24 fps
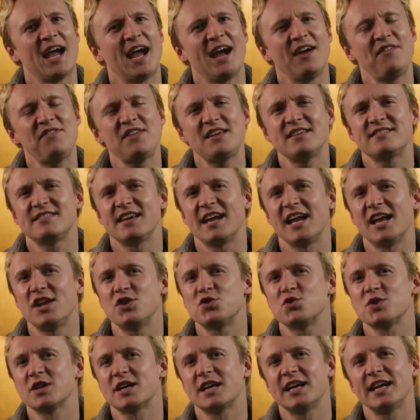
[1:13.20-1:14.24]
have these
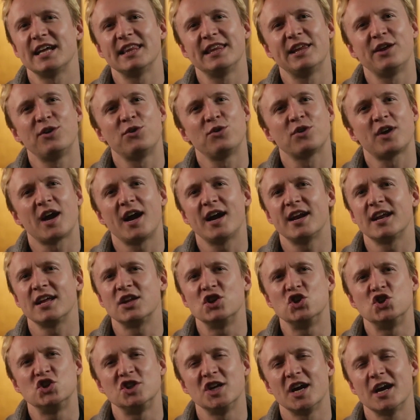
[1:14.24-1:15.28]
intricate little kind
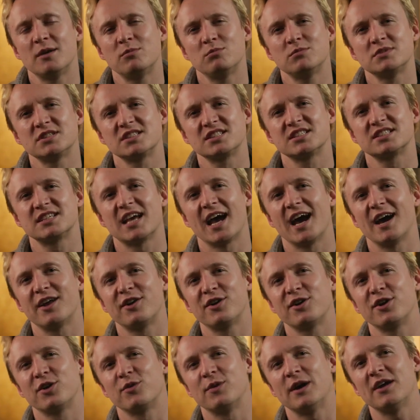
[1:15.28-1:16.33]
of gems
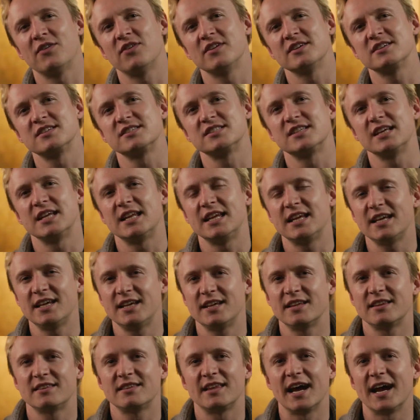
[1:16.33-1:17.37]
scattered around the
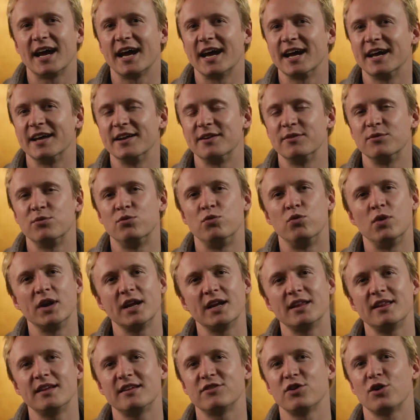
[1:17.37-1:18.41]
city that
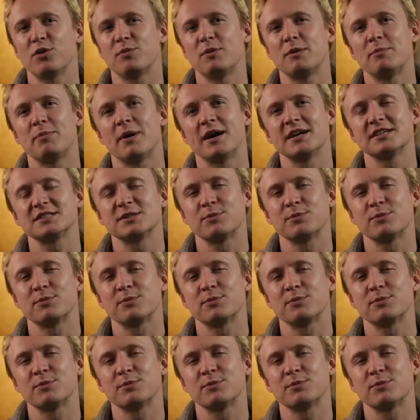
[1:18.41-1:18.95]
really took me by